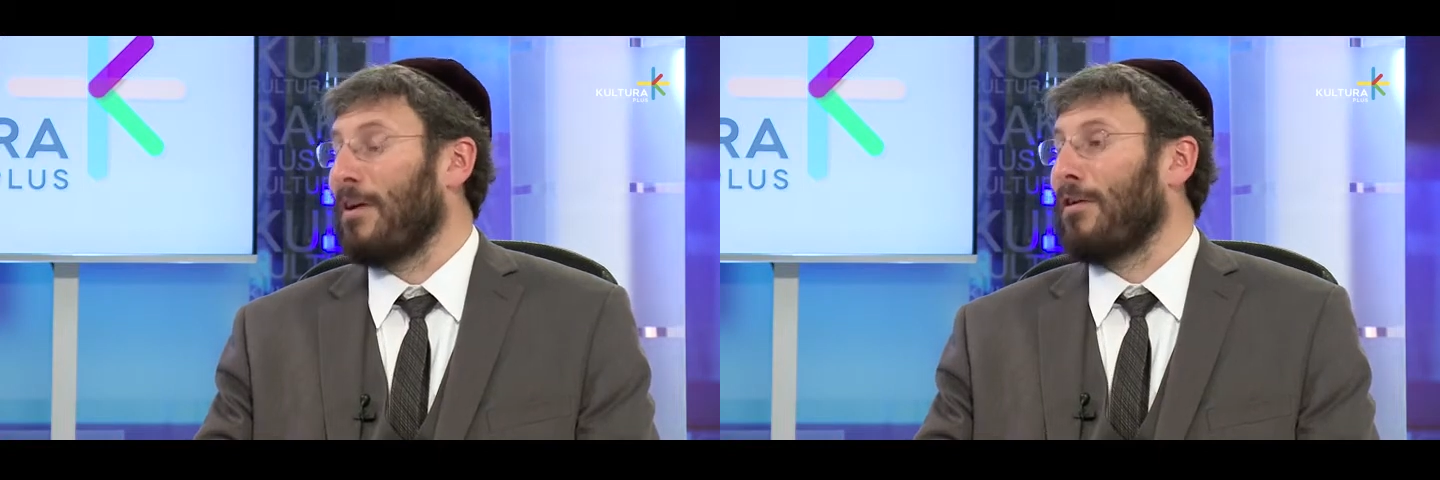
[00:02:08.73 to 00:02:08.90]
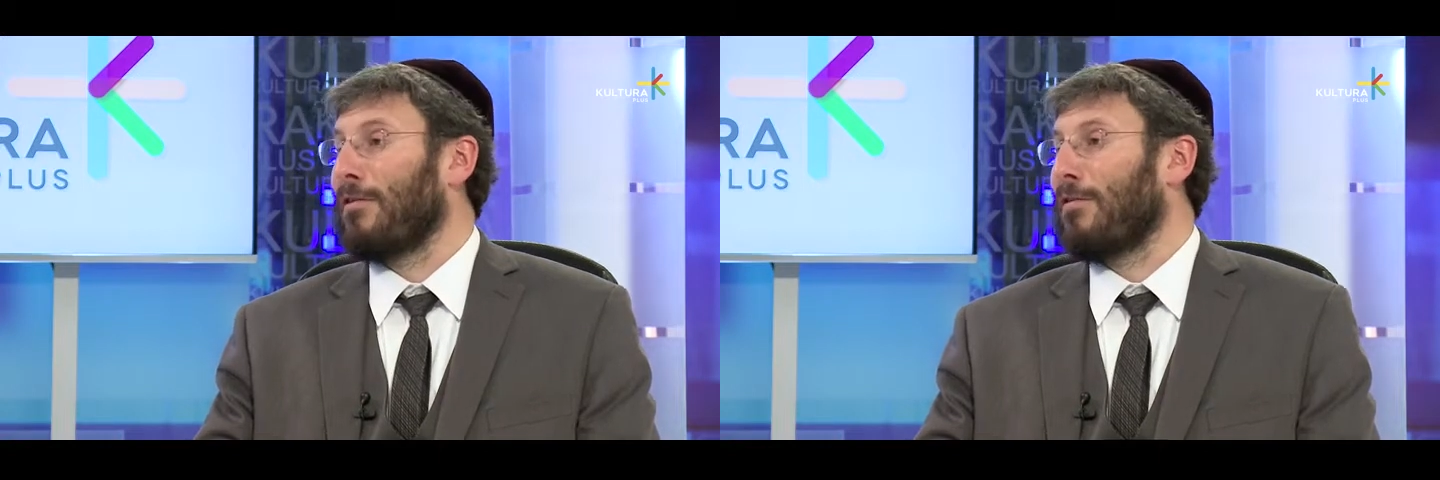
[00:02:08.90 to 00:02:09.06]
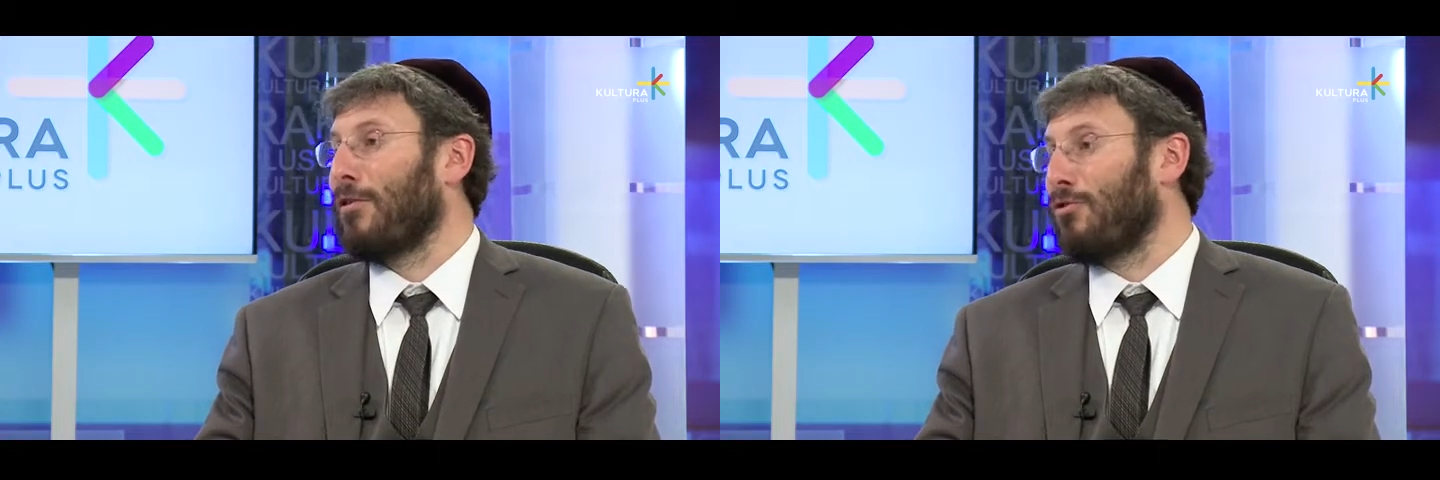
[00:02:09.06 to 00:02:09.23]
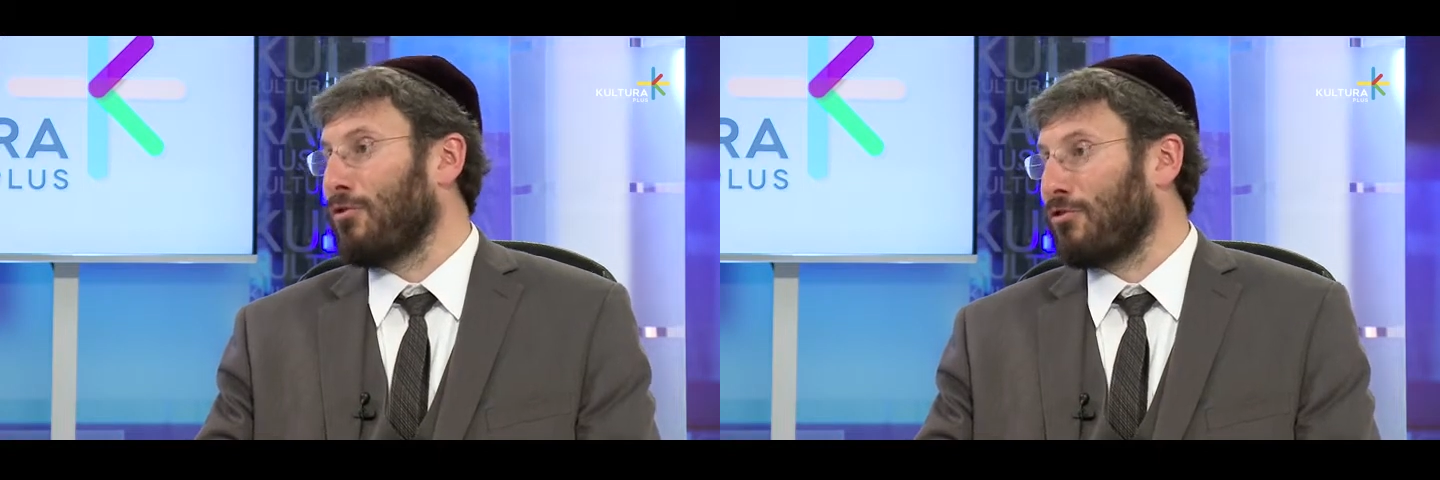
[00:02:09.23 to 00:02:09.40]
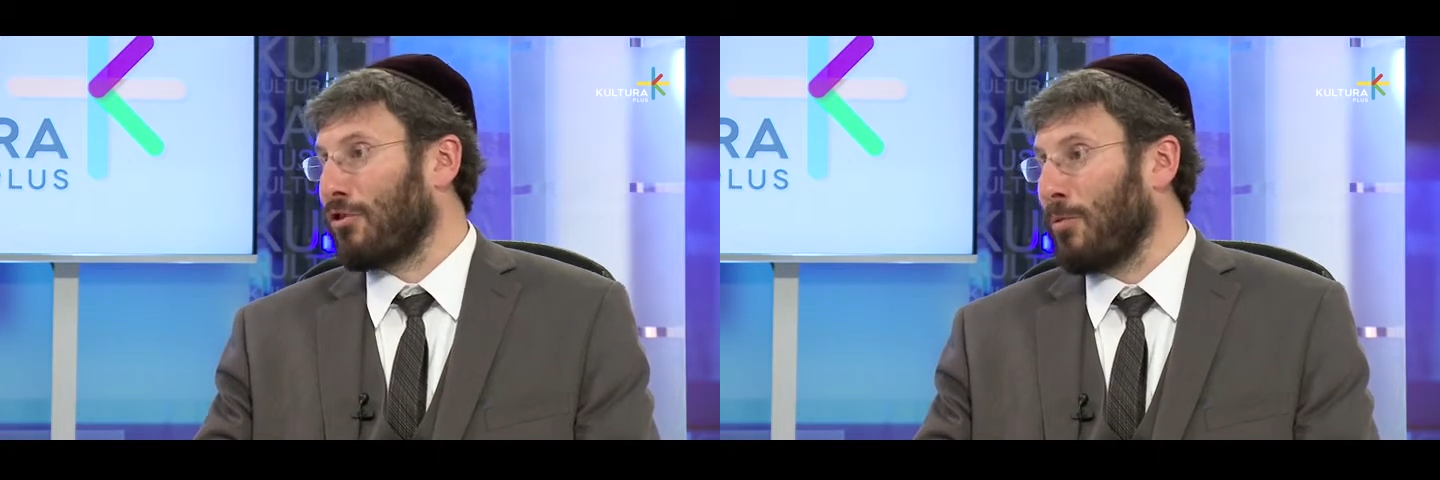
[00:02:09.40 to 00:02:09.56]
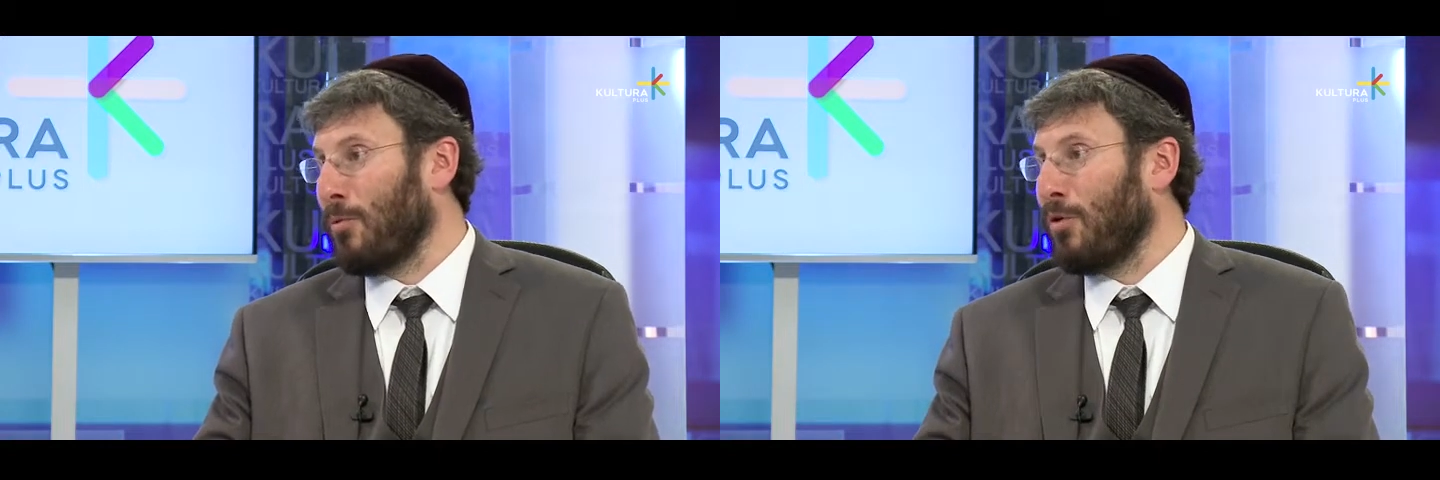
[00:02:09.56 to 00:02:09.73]
So the Jewish
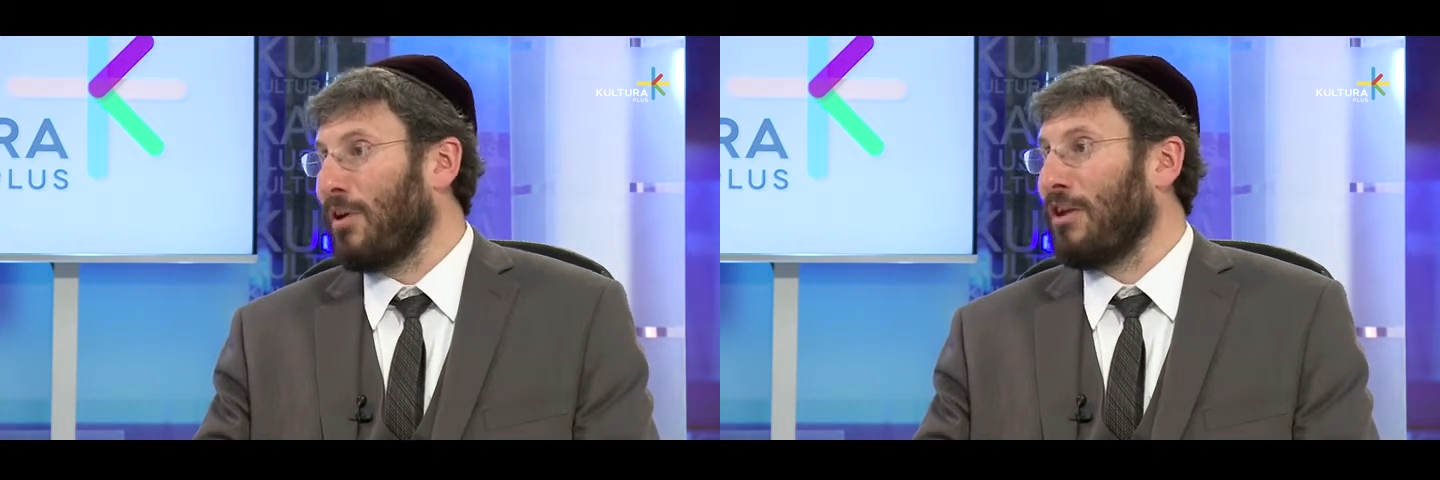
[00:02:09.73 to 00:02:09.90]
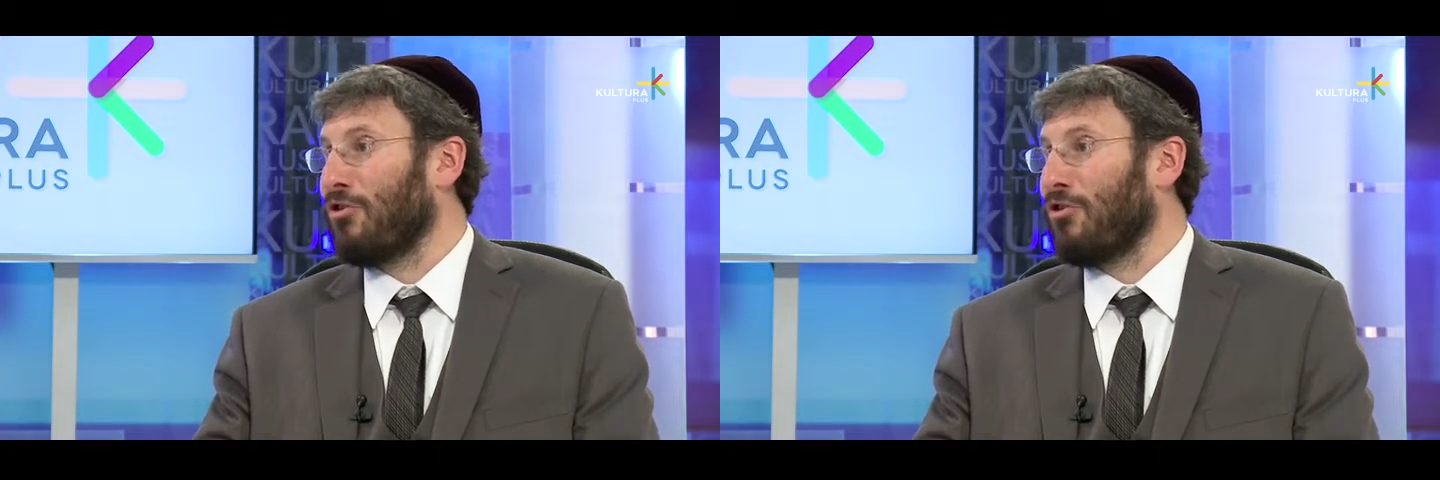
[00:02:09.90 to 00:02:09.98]
community